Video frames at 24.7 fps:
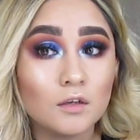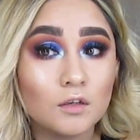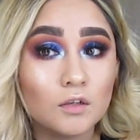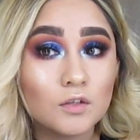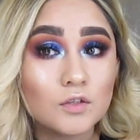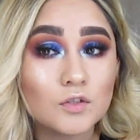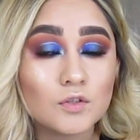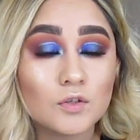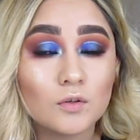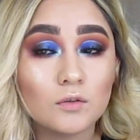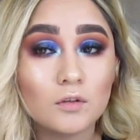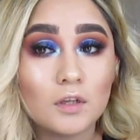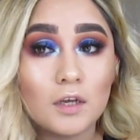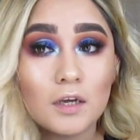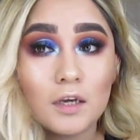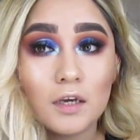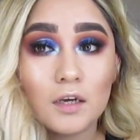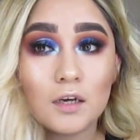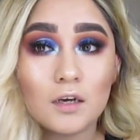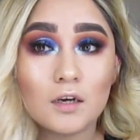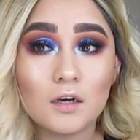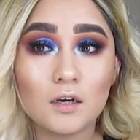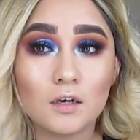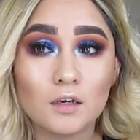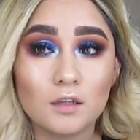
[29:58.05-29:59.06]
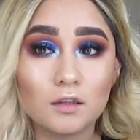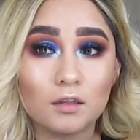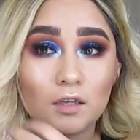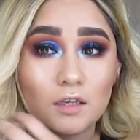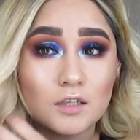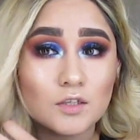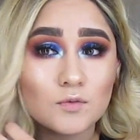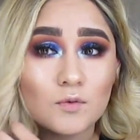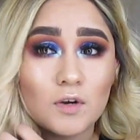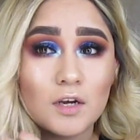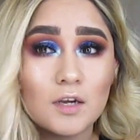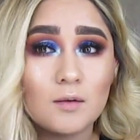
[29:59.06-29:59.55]
So like,
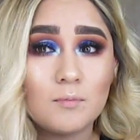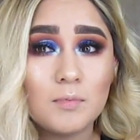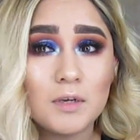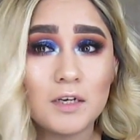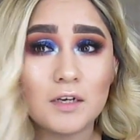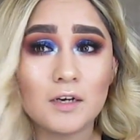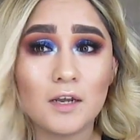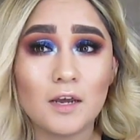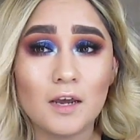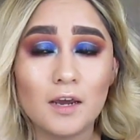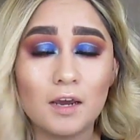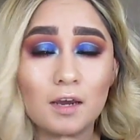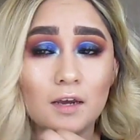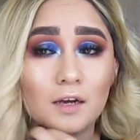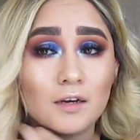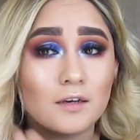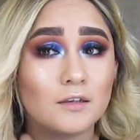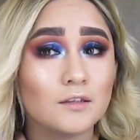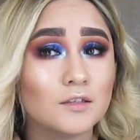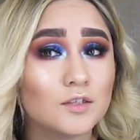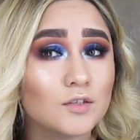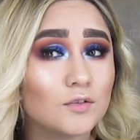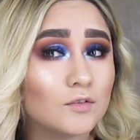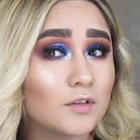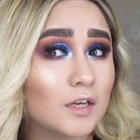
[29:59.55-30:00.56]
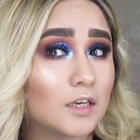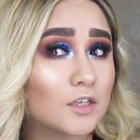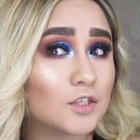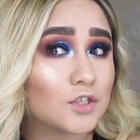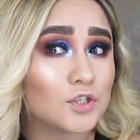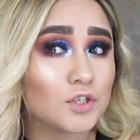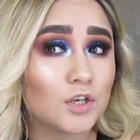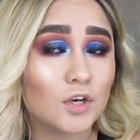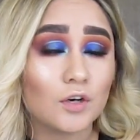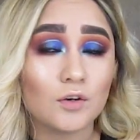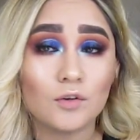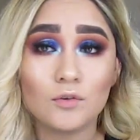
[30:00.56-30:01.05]
that's why I've been heck into that
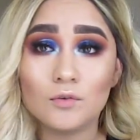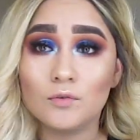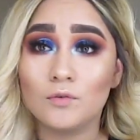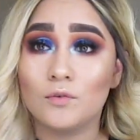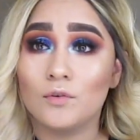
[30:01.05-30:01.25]
show.